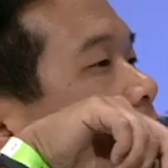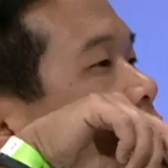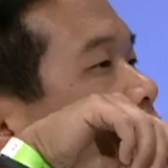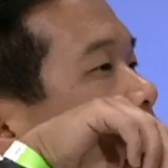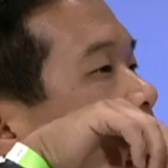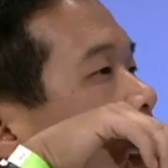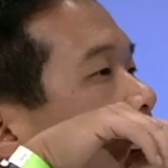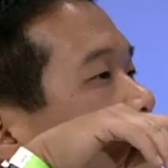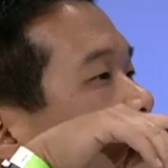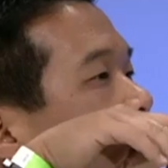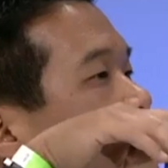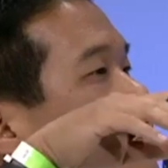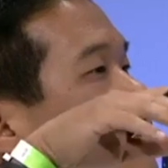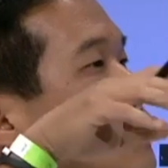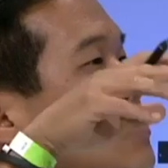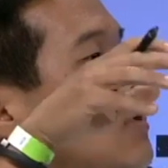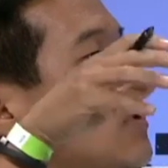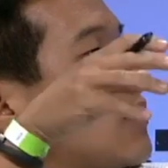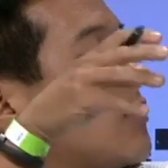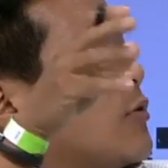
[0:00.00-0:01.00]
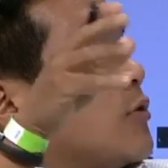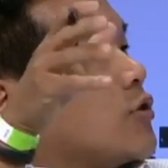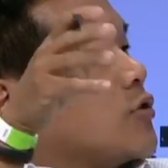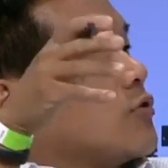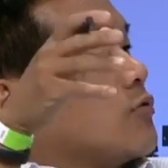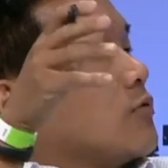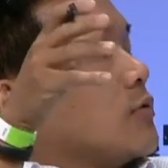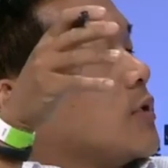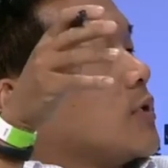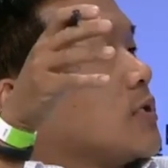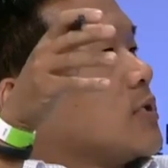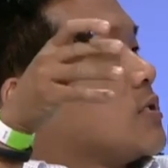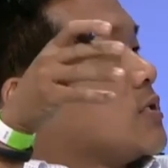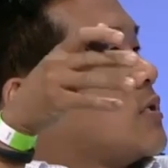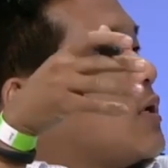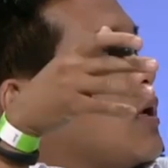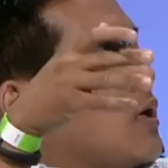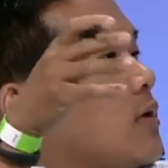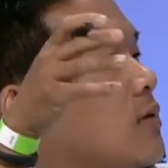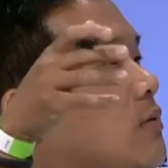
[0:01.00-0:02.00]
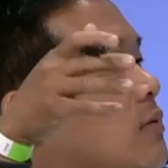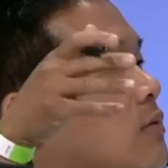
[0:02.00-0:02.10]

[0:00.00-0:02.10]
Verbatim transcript: been built in the commercial real estate